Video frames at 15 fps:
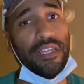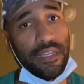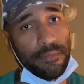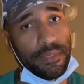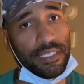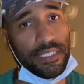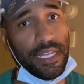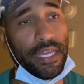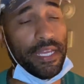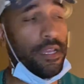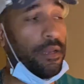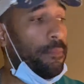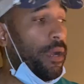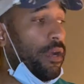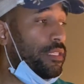I'm excited
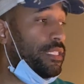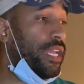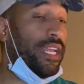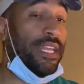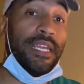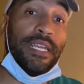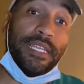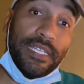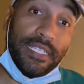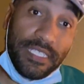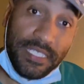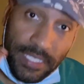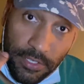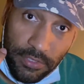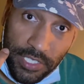about that.
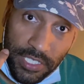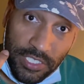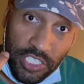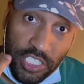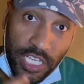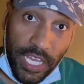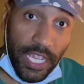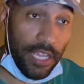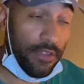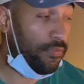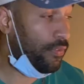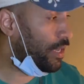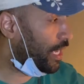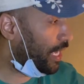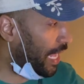Still didn't
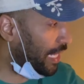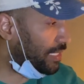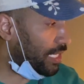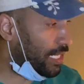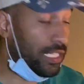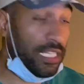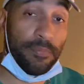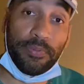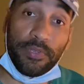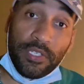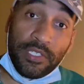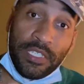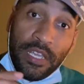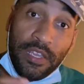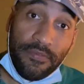shave. Got the
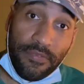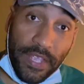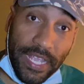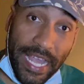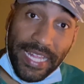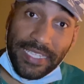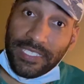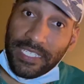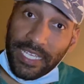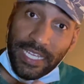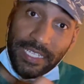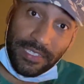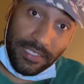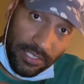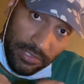clippers. Forgot to
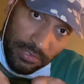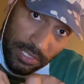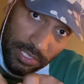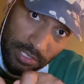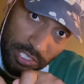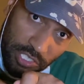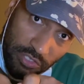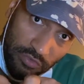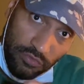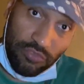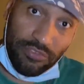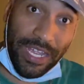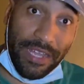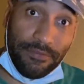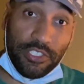get the, the, the
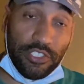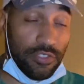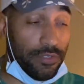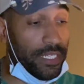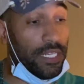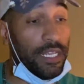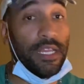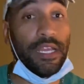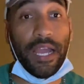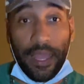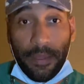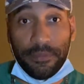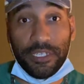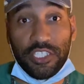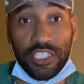screwdriver joint.
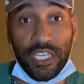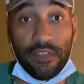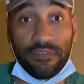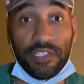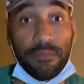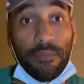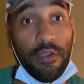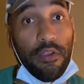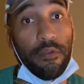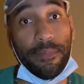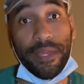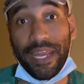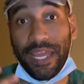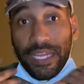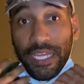I'm going to shave tomorrow,
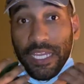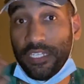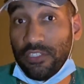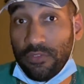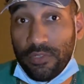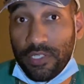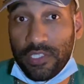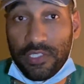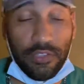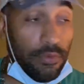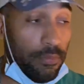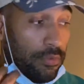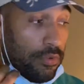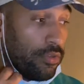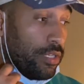man. I can't do this no
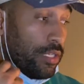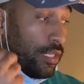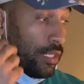more.